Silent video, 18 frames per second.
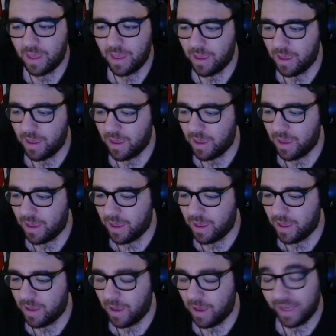
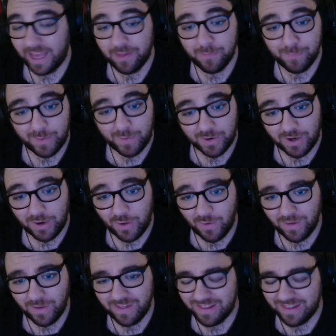I guess,
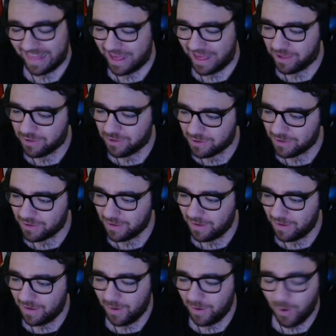monologue slash
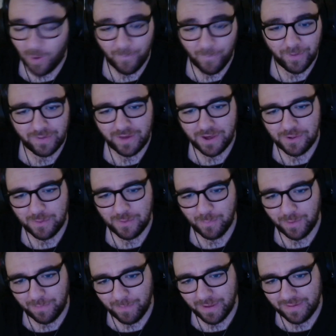conversation
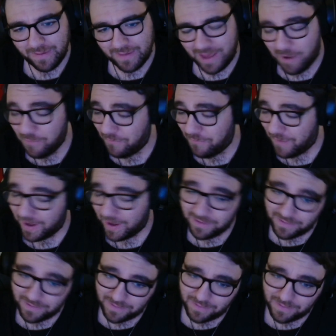with myself
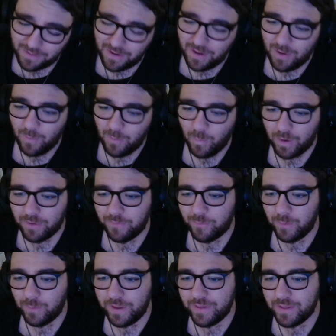and
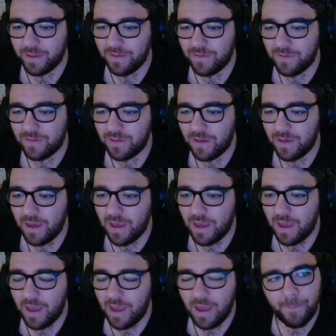wonderful listeners.
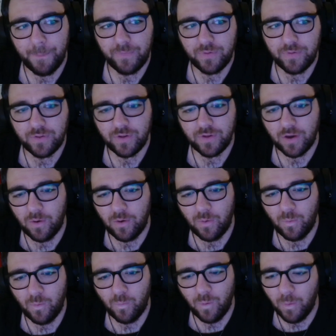
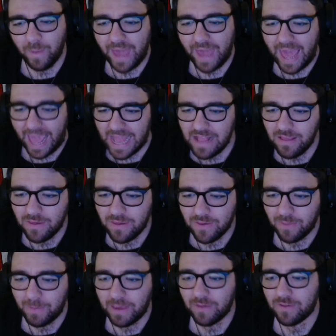So we'll get into
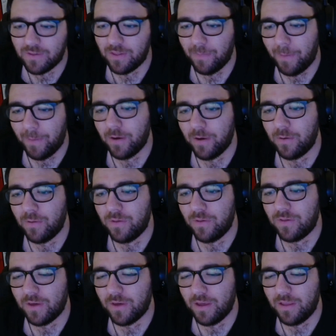the meats and the
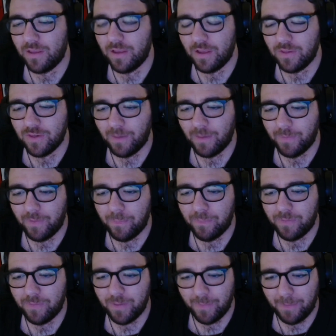bones and some of
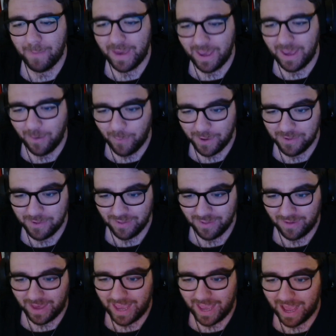the main
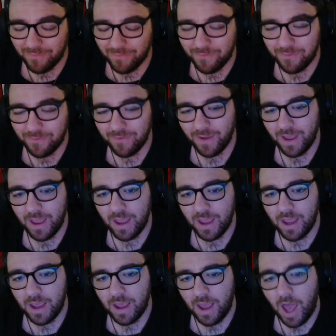questions I have
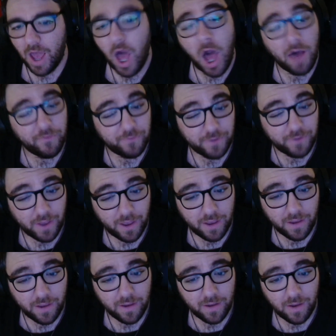after
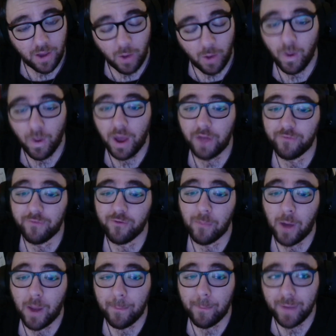a word
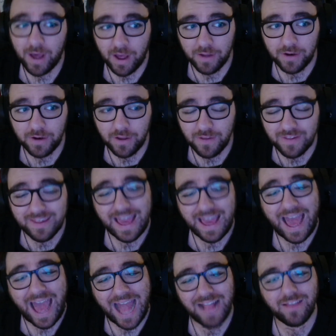from our partners
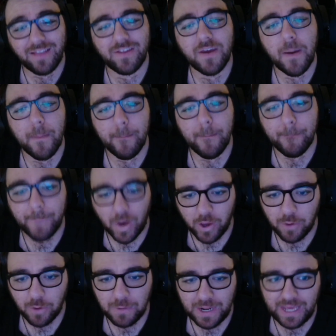at
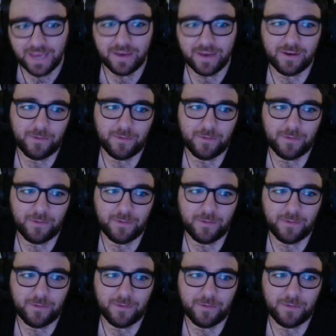Bioniq.